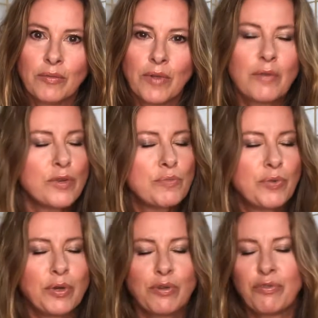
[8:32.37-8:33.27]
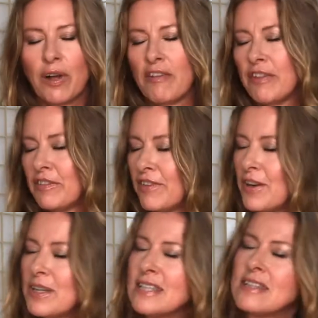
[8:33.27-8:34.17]
it was beautiful. I felt
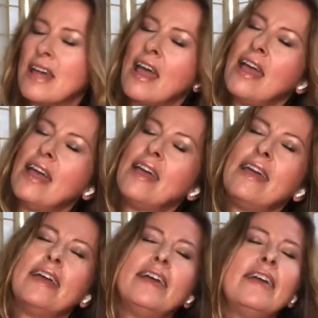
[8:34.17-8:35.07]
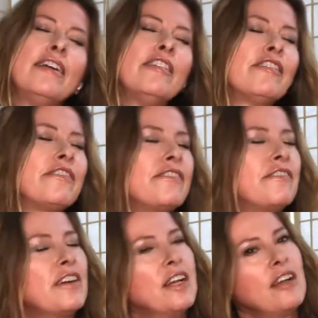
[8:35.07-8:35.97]
very safe,